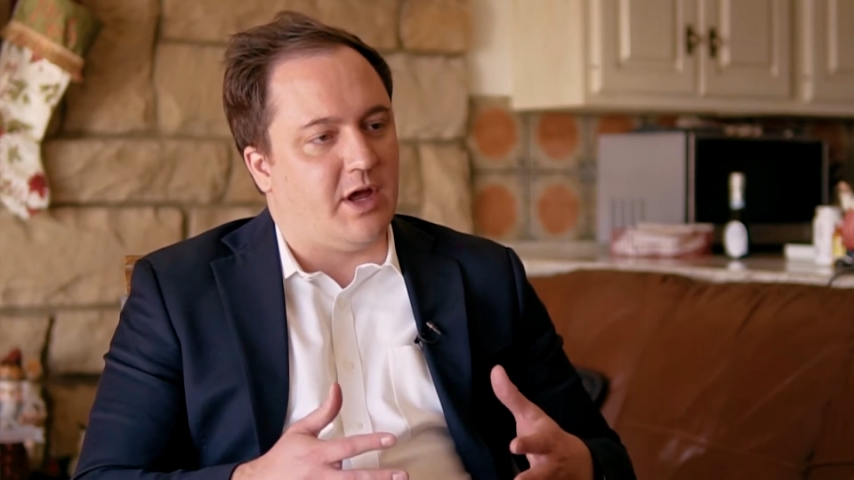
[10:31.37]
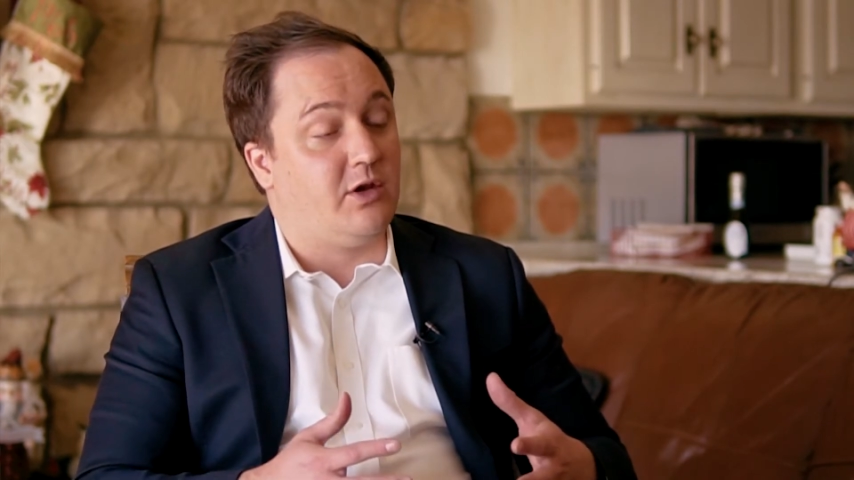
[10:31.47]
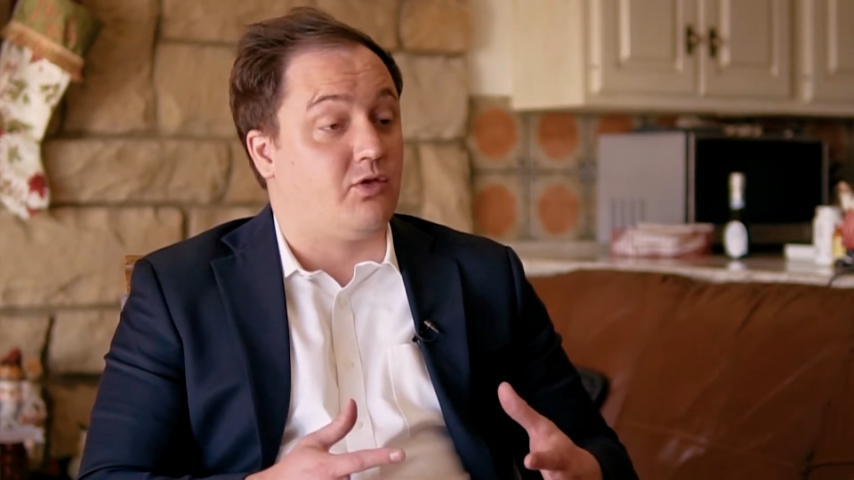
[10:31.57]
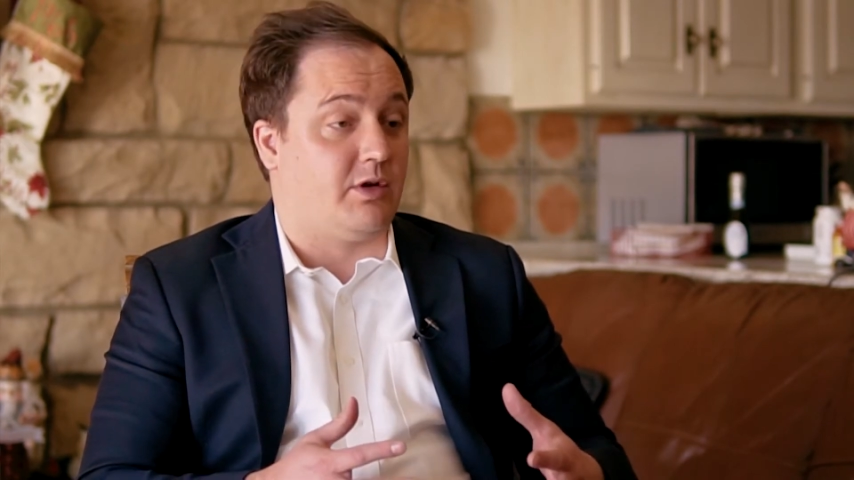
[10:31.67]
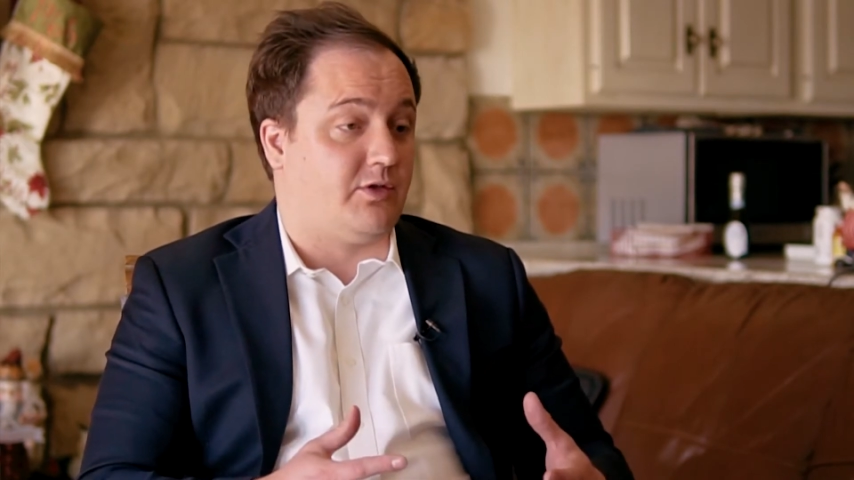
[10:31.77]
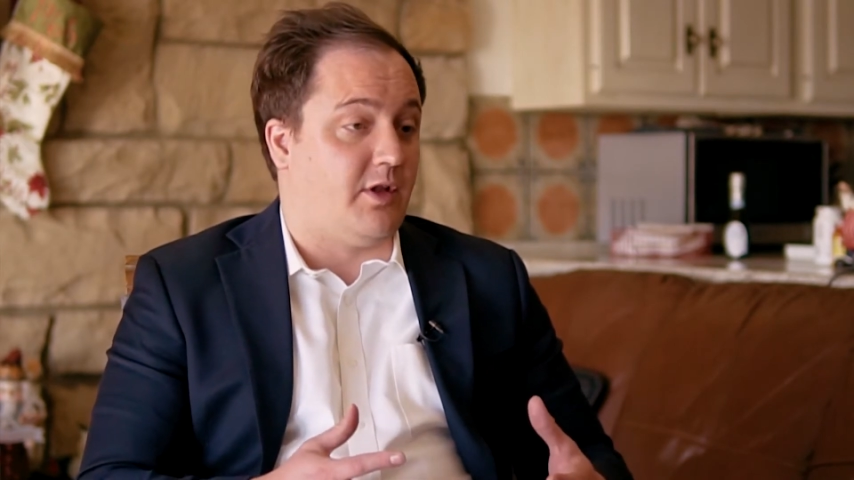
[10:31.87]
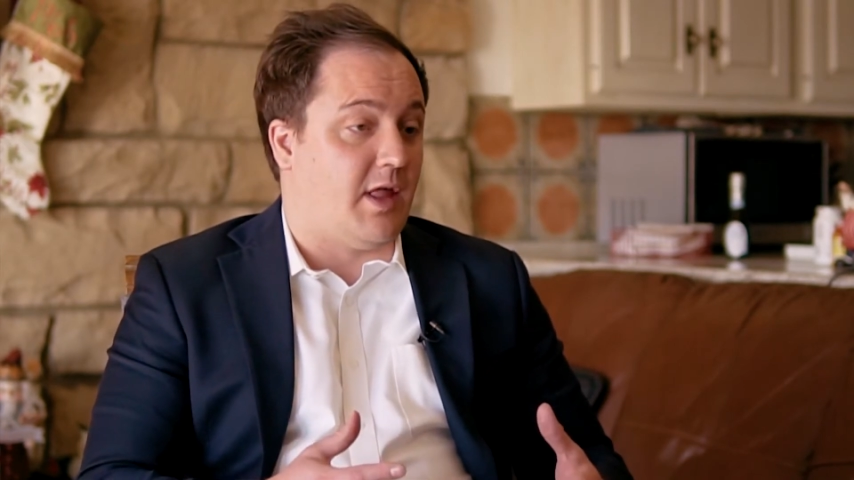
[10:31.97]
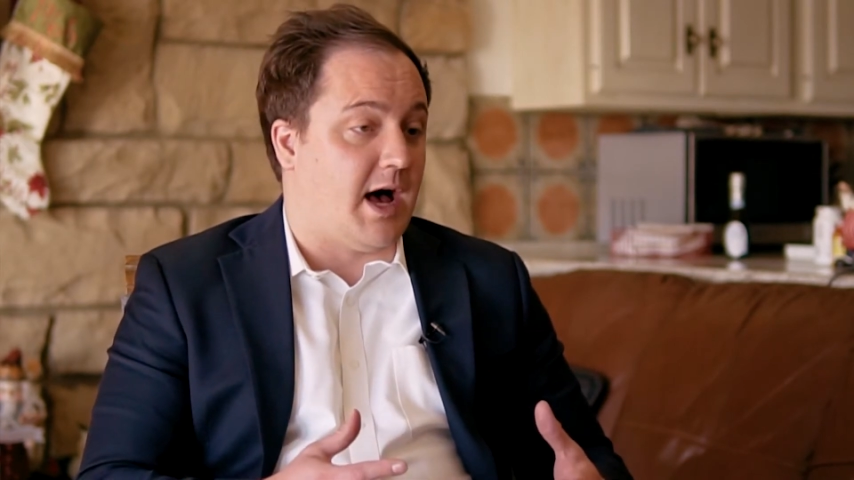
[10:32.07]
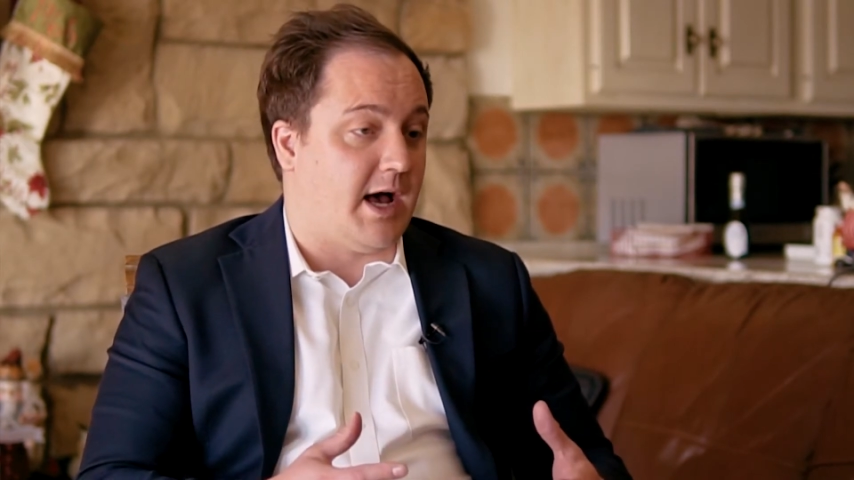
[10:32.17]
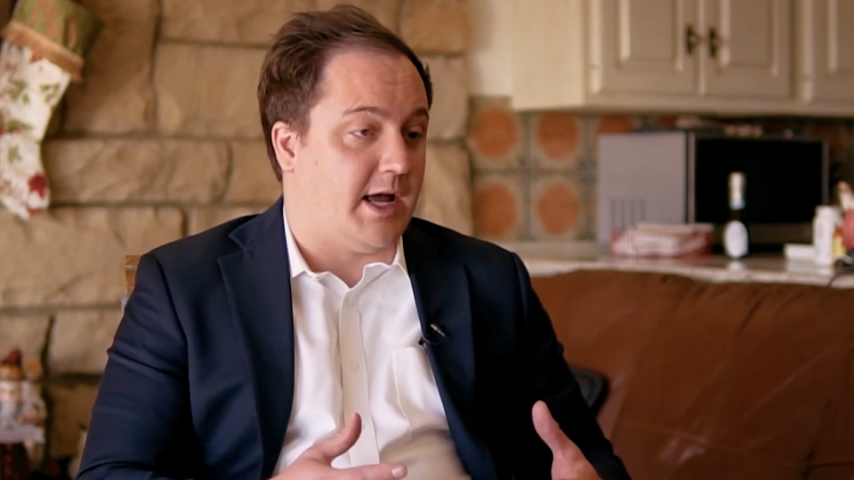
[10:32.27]
interests
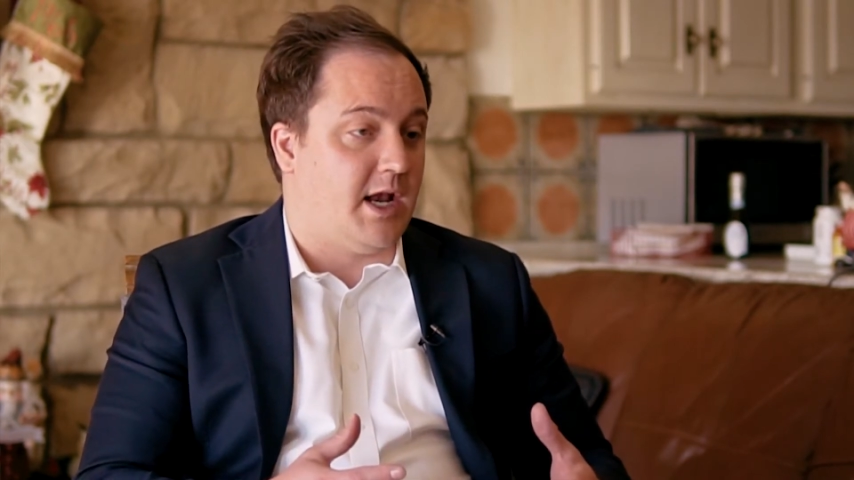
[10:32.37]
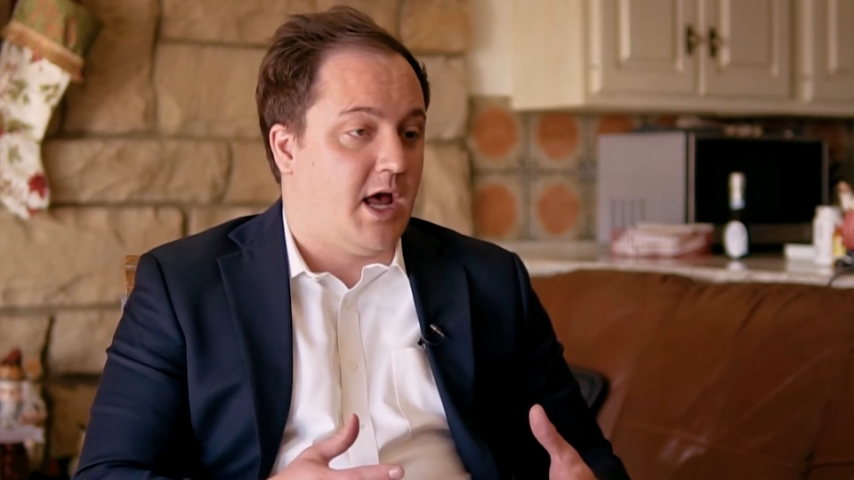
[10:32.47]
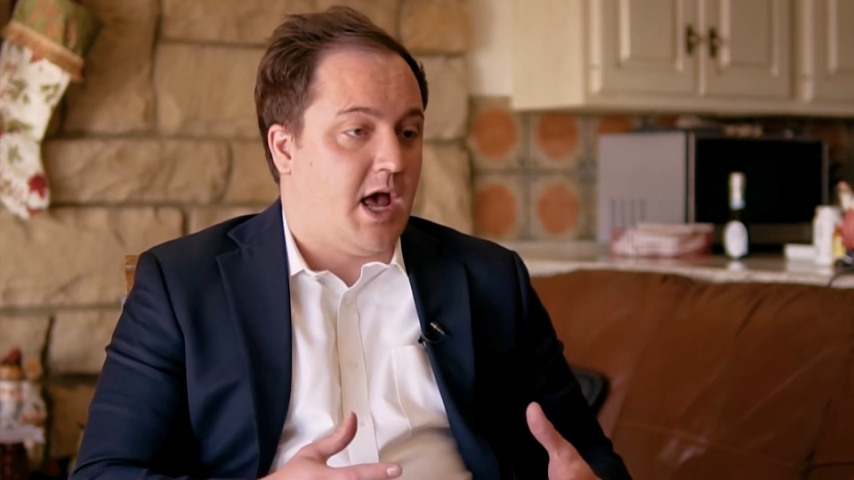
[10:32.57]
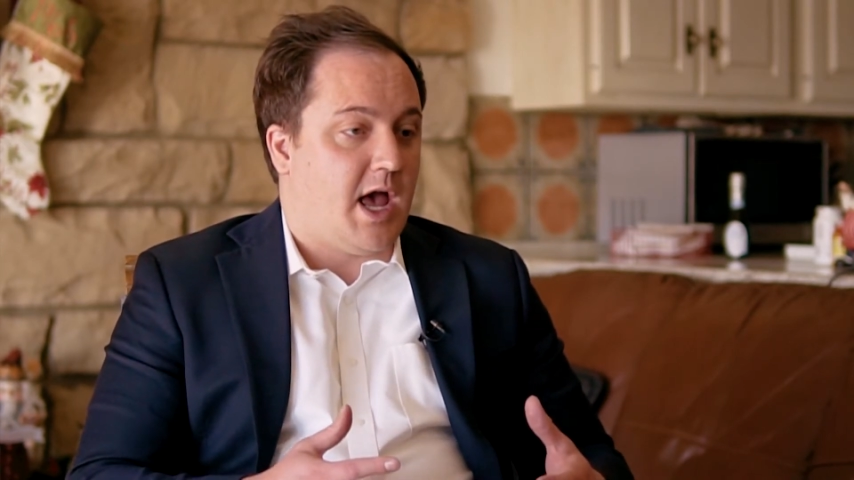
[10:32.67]
align